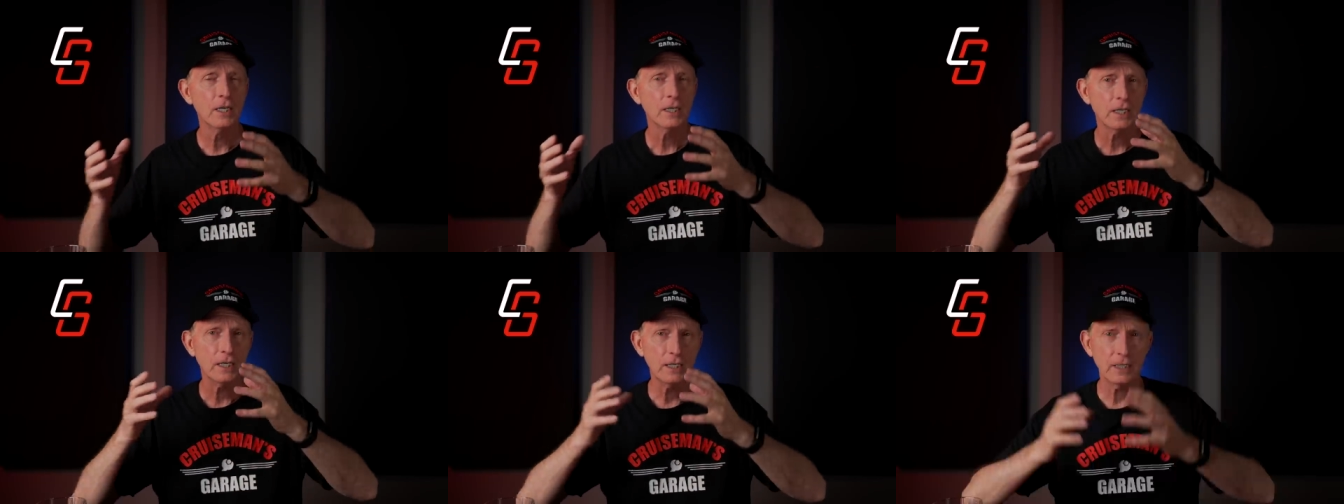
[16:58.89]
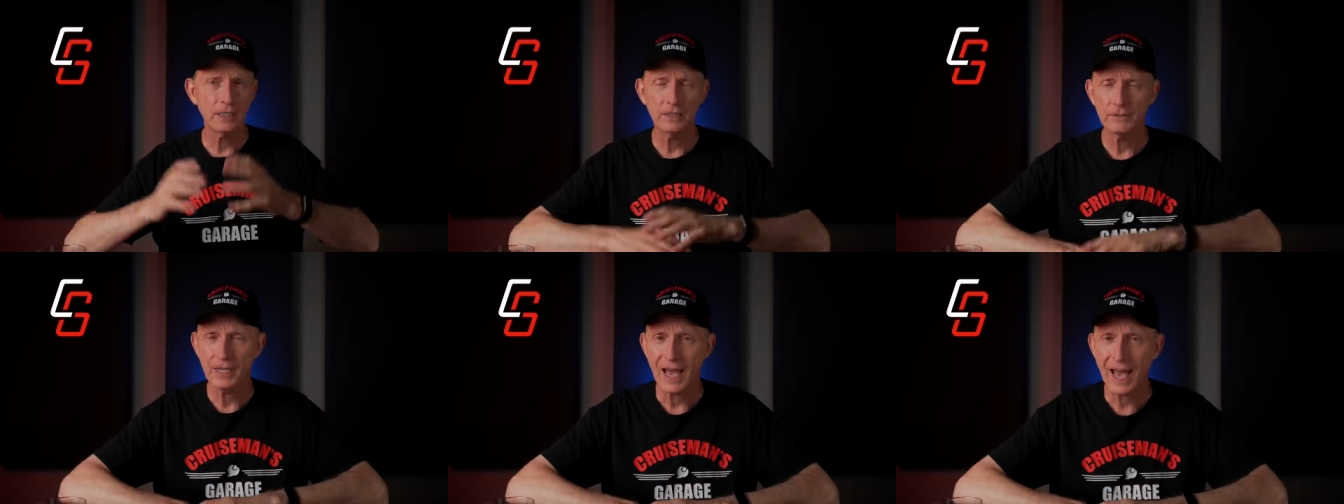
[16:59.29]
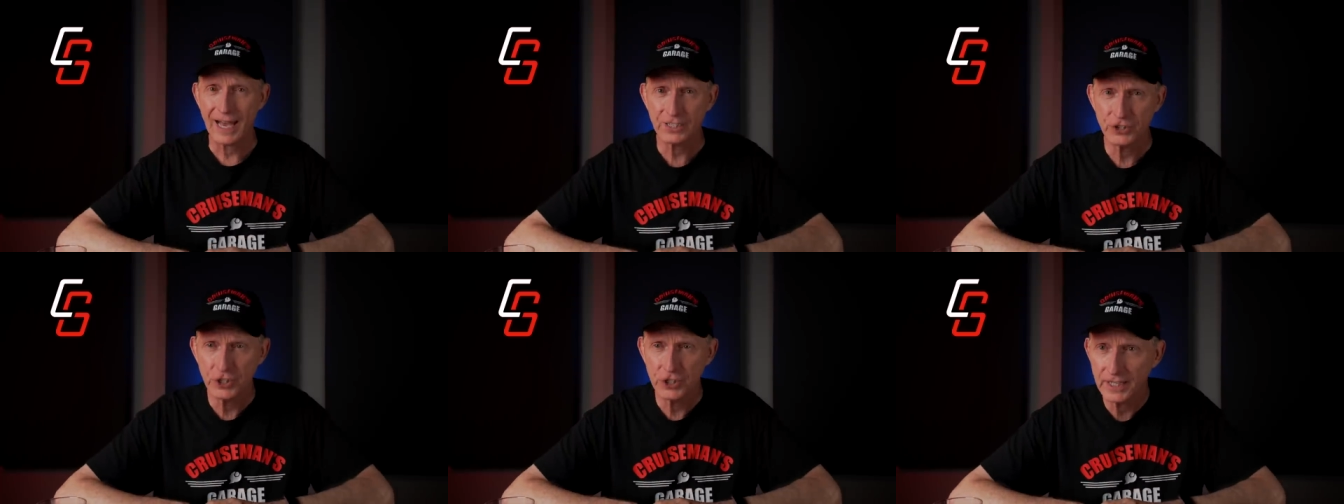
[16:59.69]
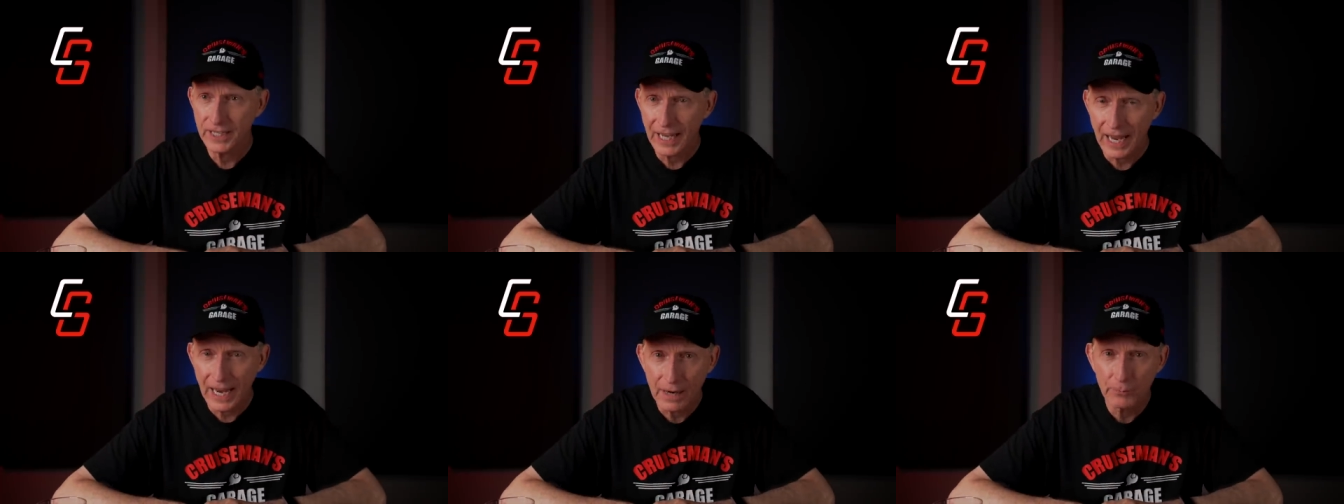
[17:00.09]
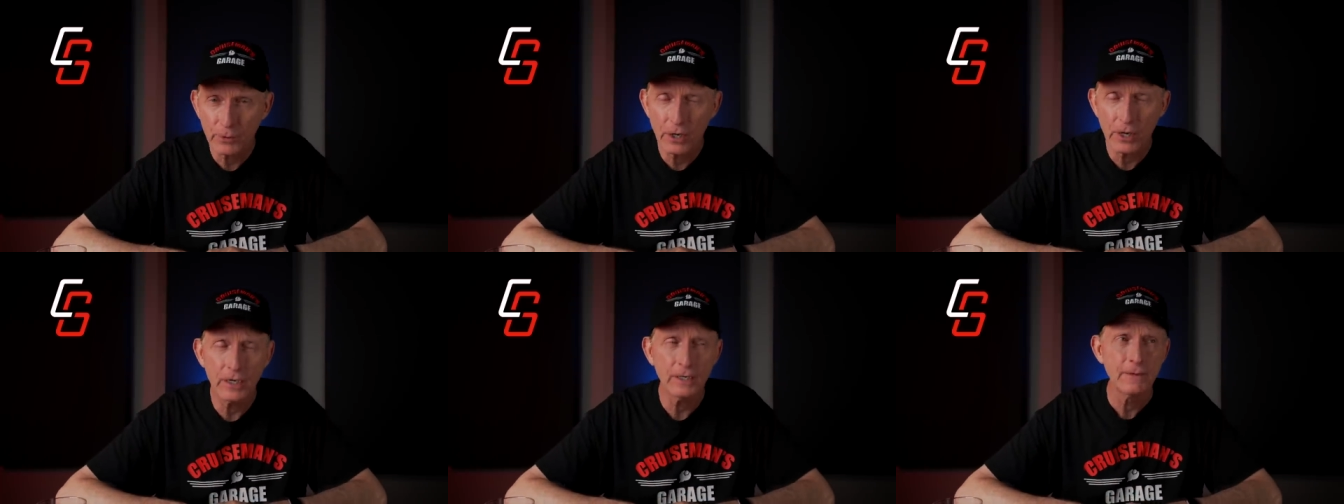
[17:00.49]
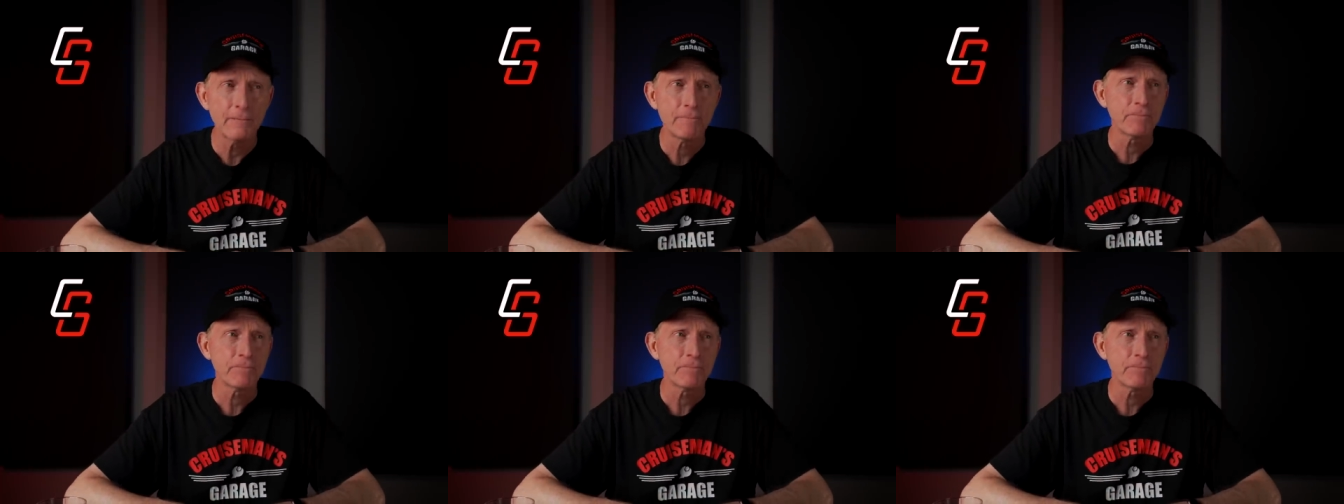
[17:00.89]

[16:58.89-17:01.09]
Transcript: uh, action camera.